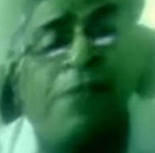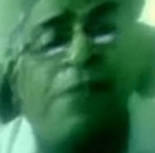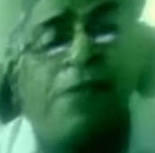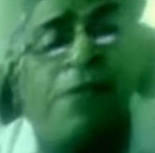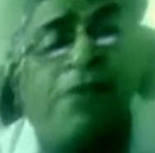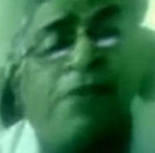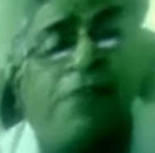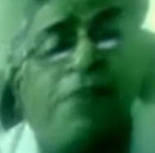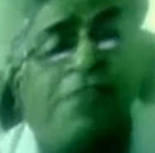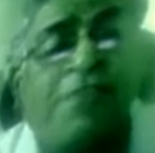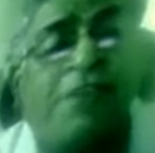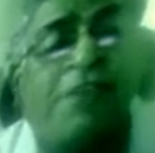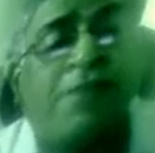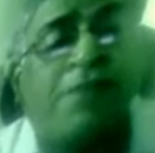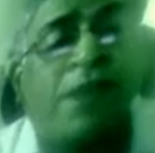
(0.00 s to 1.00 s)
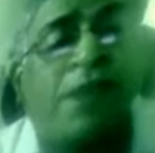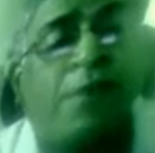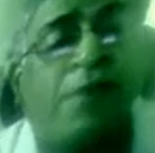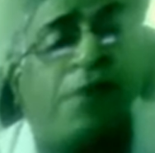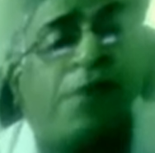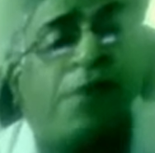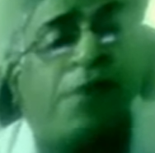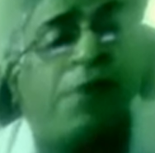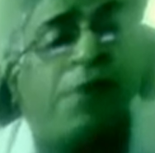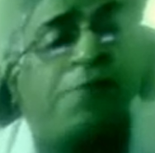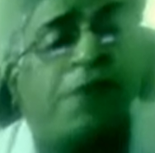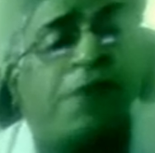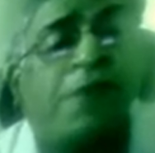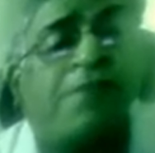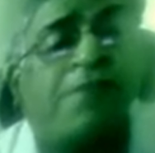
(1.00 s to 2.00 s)
fixed and variable
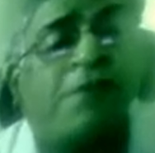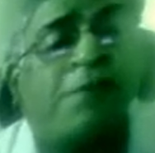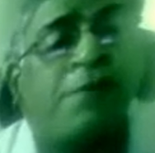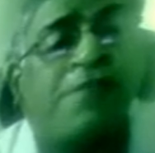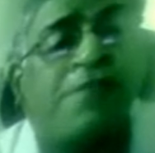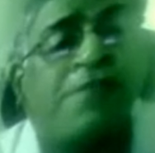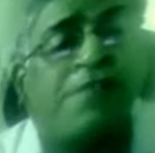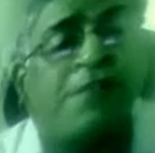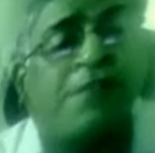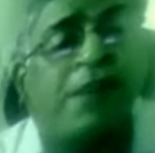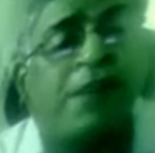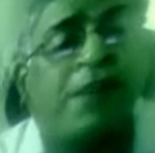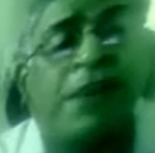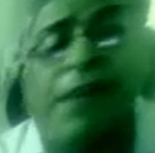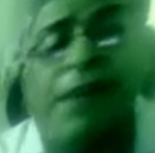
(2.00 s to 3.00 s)
outcomes-based compensation. In India,